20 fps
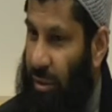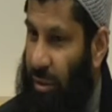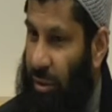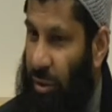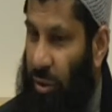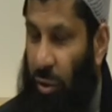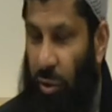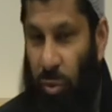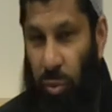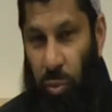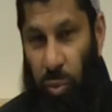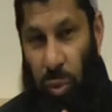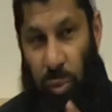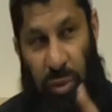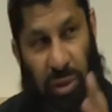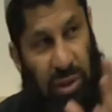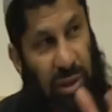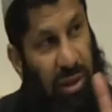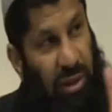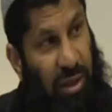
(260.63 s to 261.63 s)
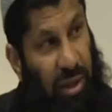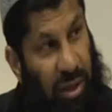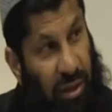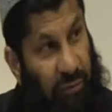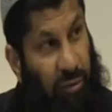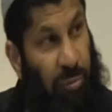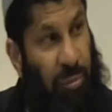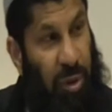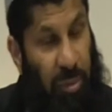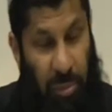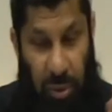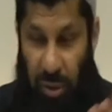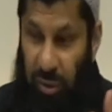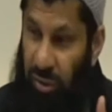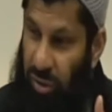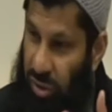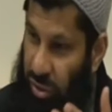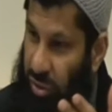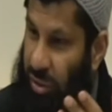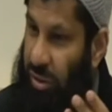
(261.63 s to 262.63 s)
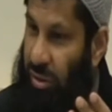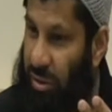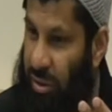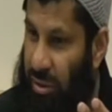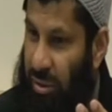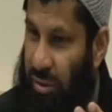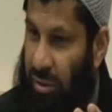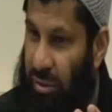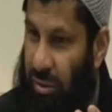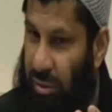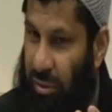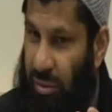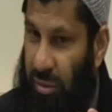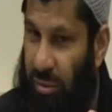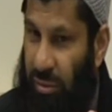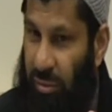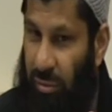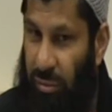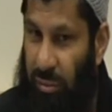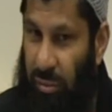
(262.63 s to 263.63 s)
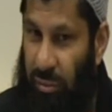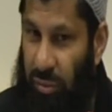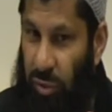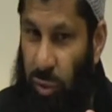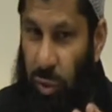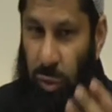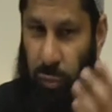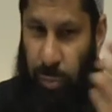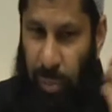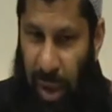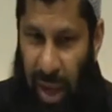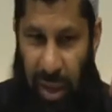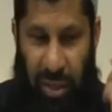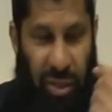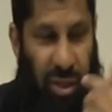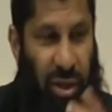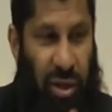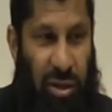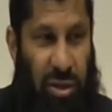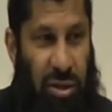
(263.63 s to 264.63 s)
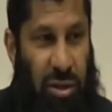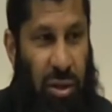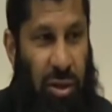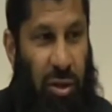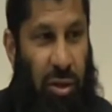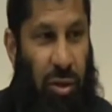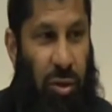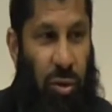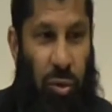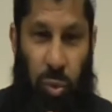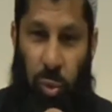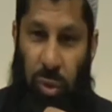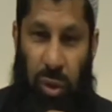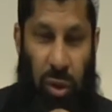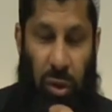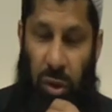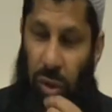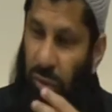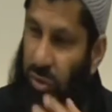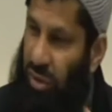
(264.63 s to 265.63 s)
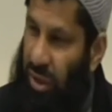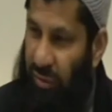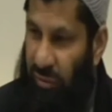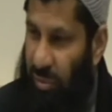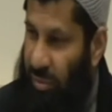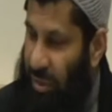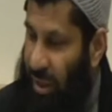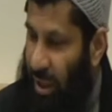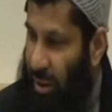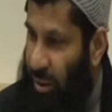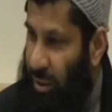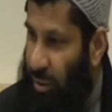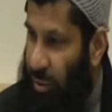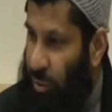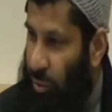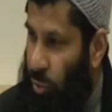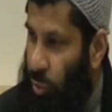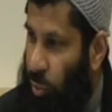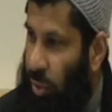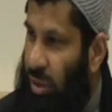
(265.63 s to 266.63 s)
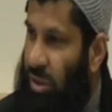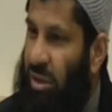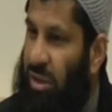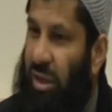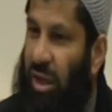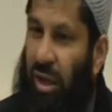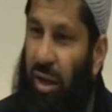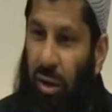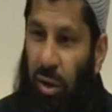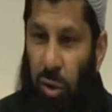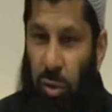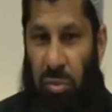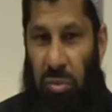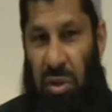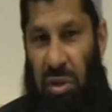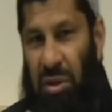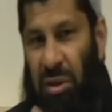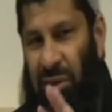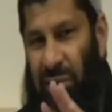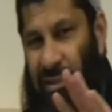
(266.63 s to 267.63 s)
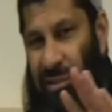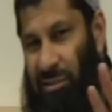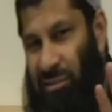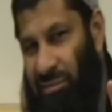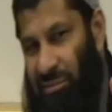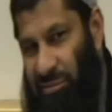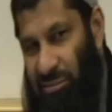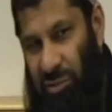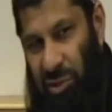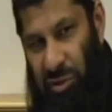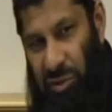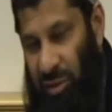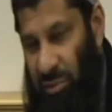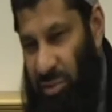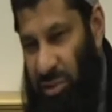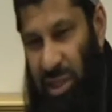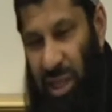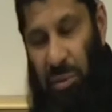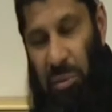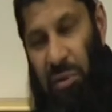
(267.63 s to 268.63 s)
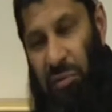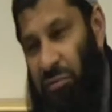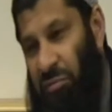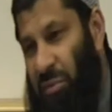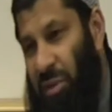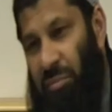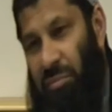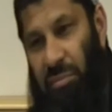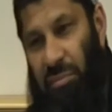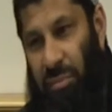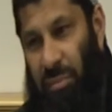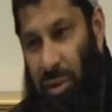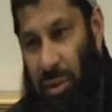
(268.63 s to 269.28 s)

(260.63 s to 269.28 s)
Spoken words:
when we see the evil people on the streets doing bad things, we don't go to give them da'wah. We just stay at home and say, look at them, stay away from them.